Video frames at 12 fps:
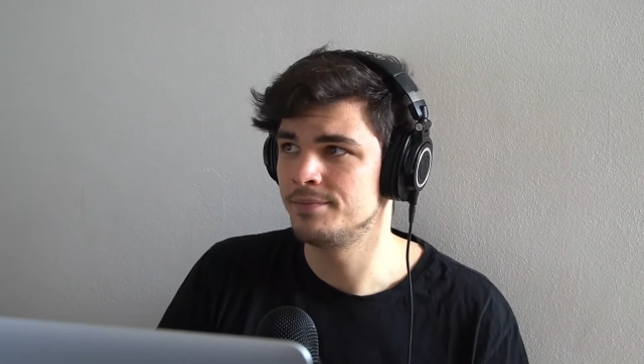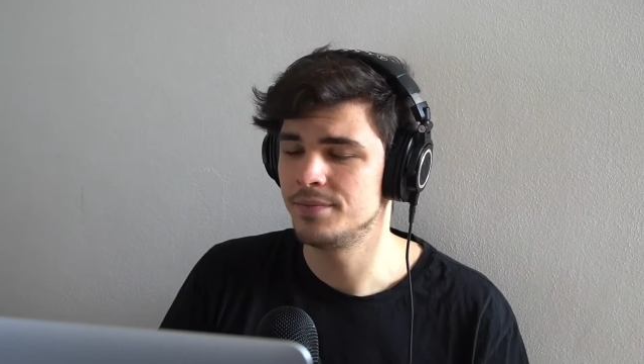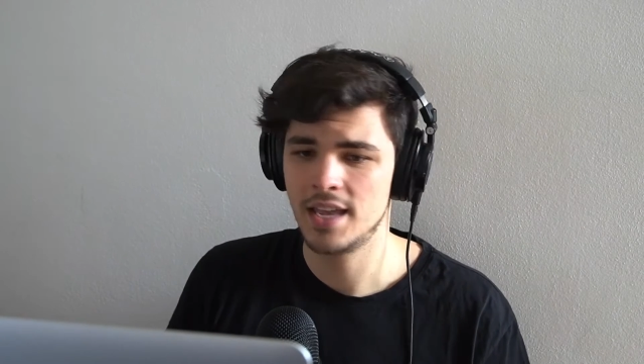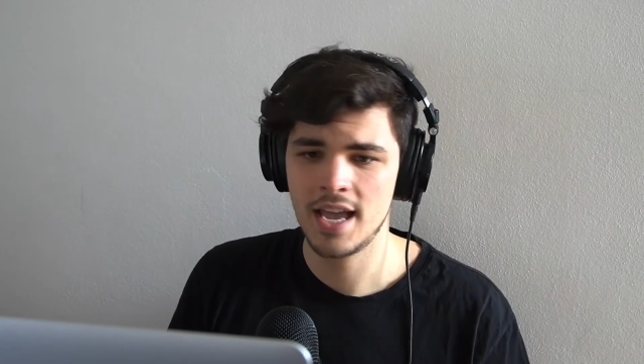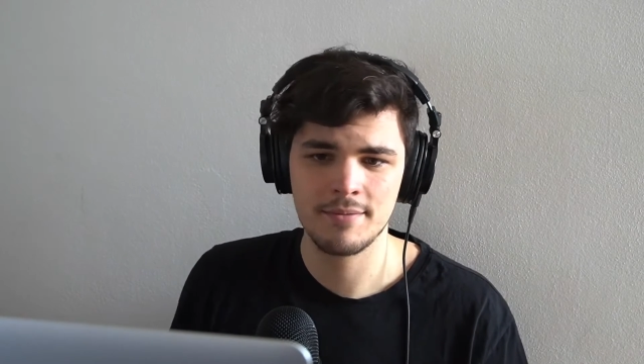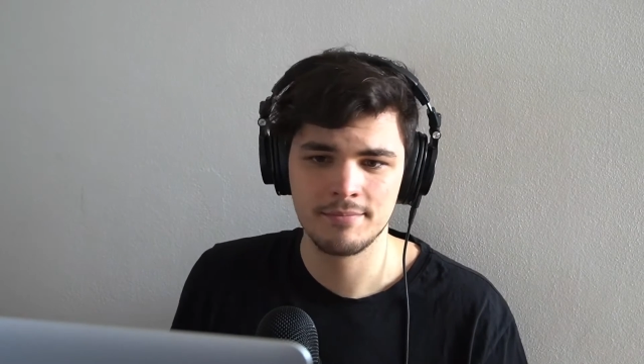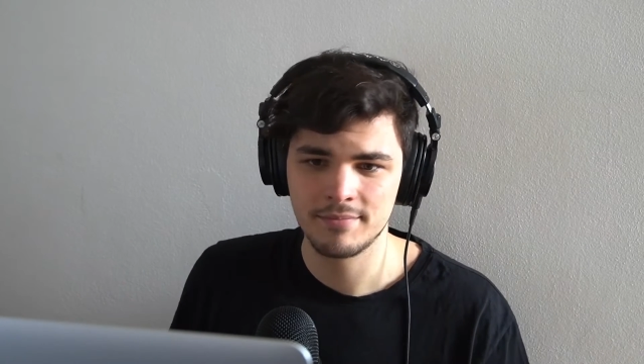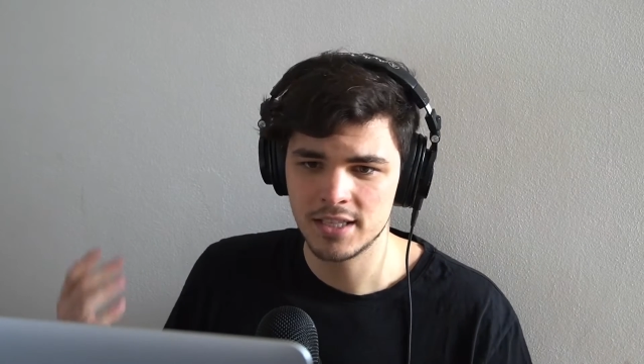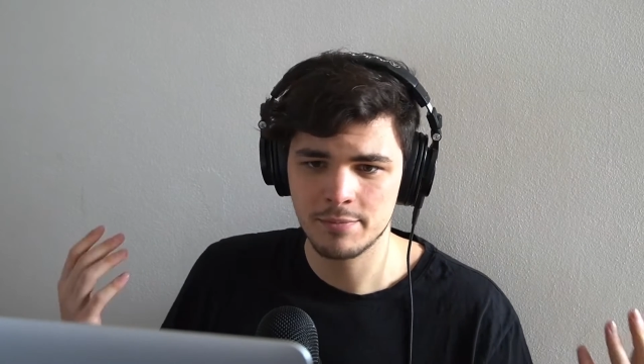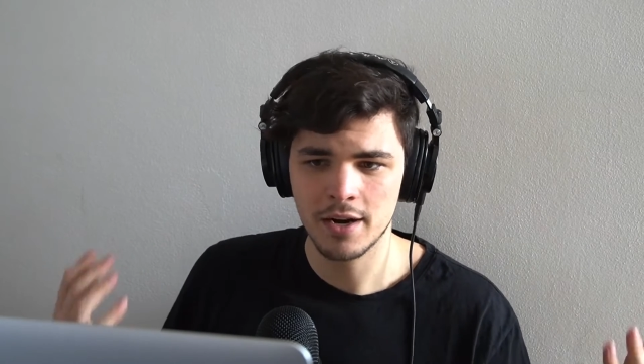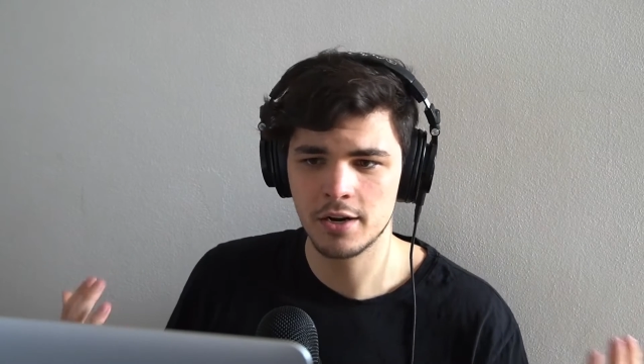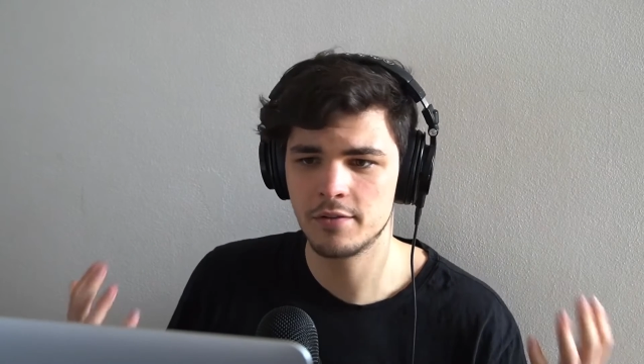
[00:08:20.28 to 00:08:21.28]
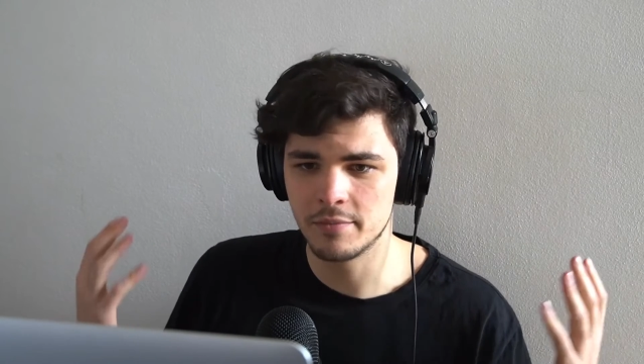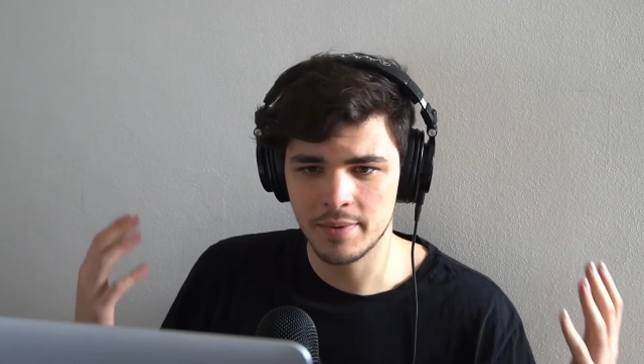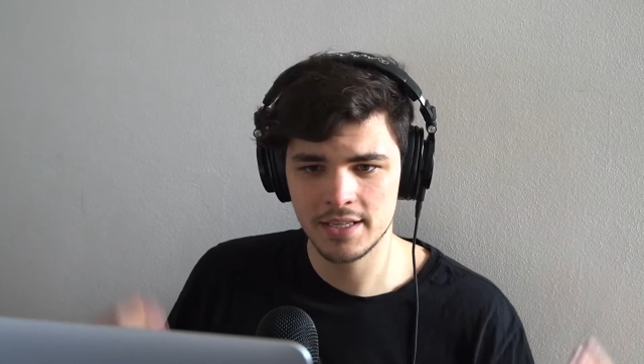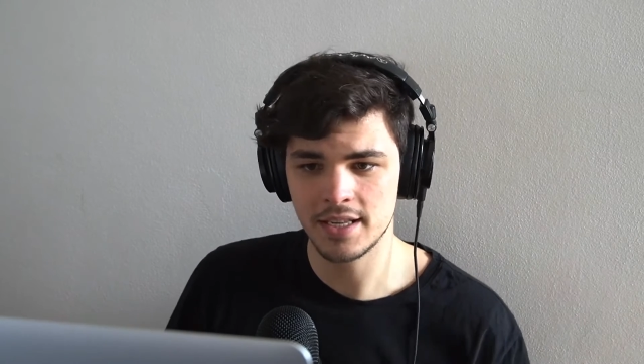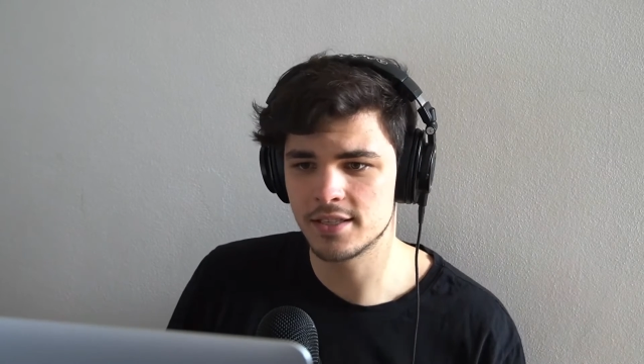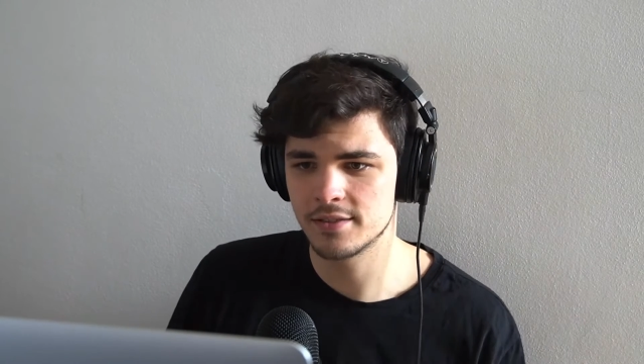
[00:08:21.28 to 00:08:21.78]
Yeah, that's part of the
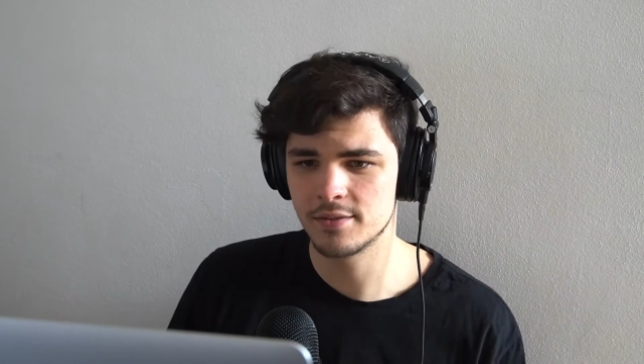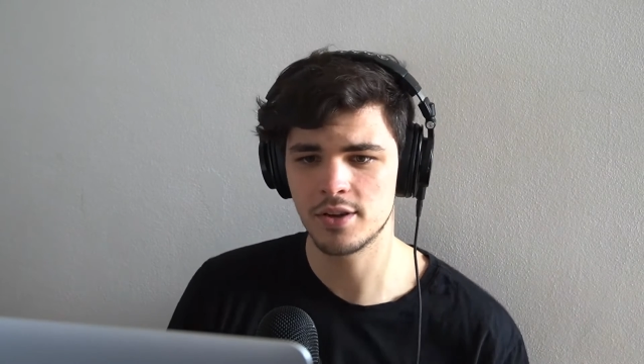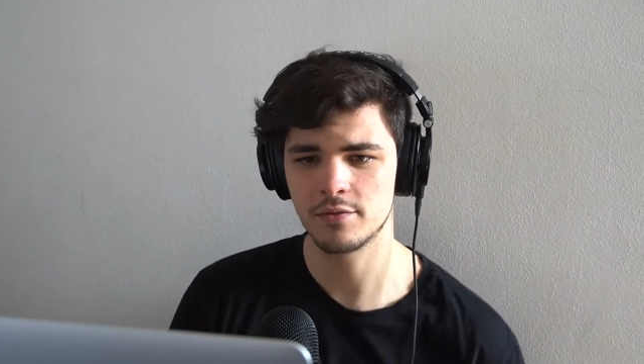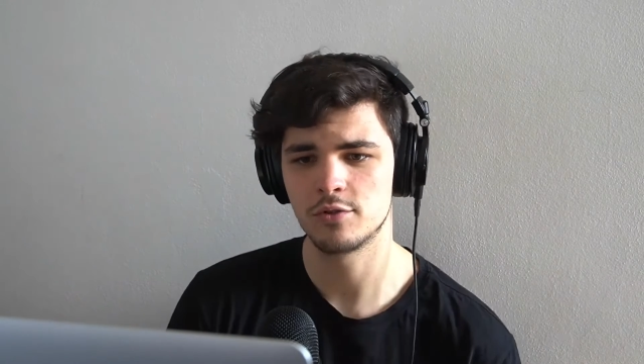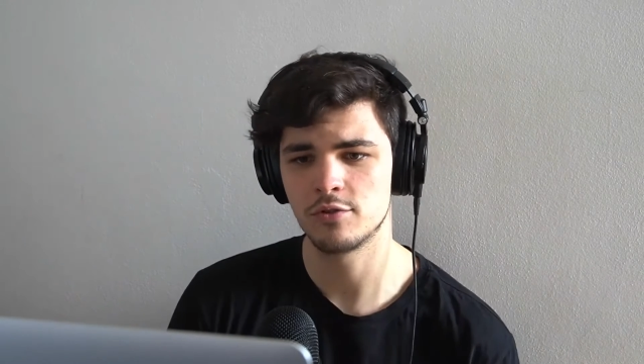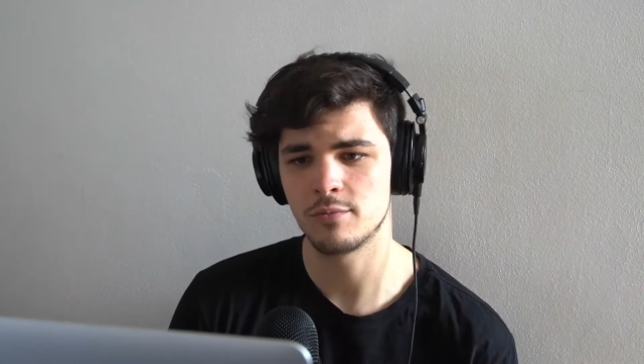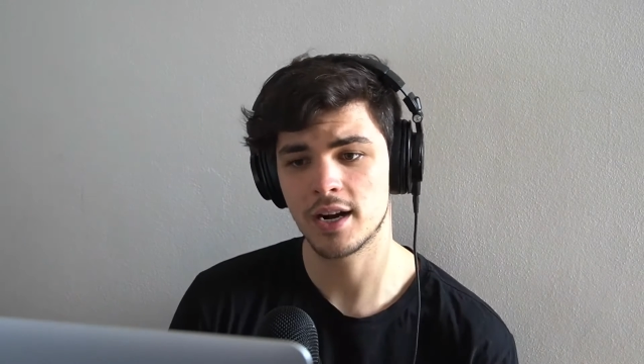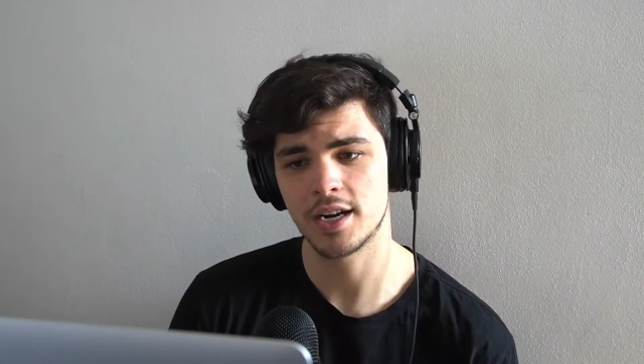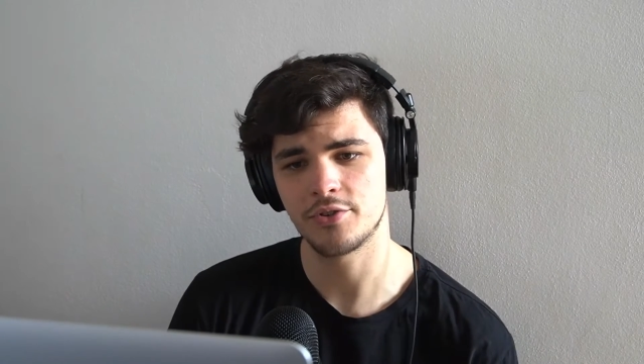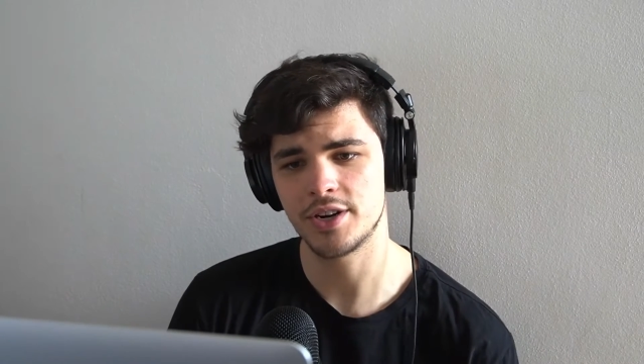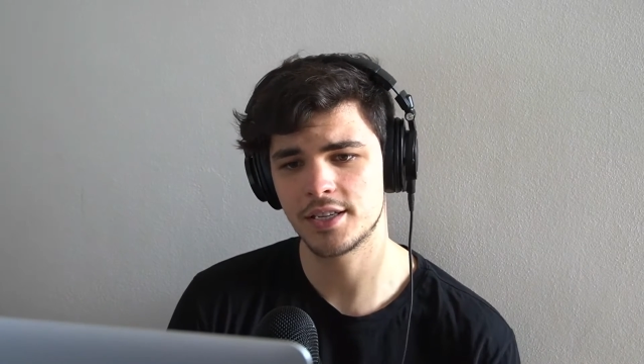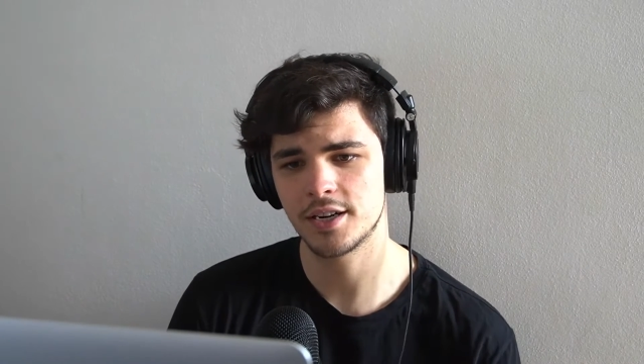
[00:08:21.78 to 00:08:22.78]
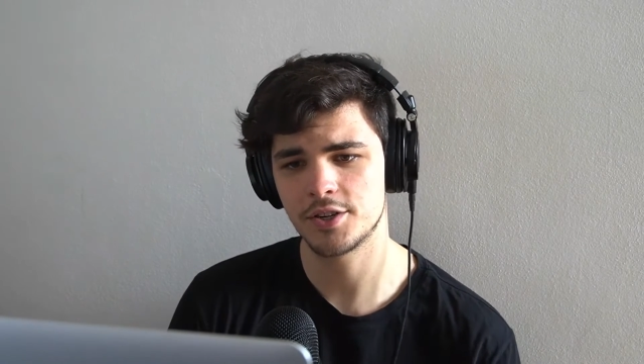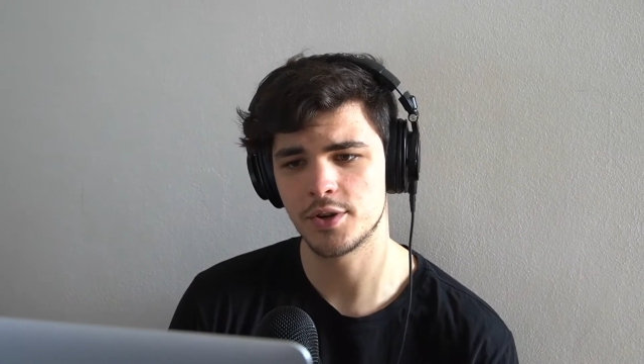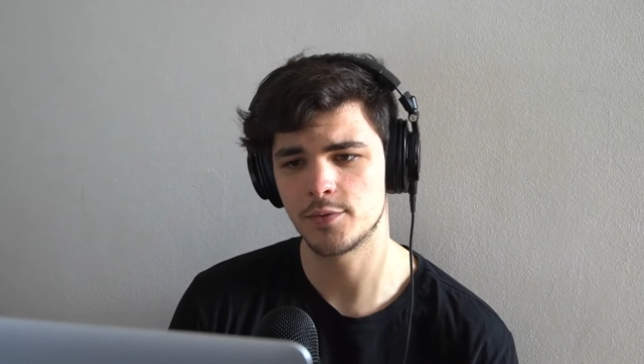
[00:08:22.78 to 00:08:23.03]
business. You have to do market research,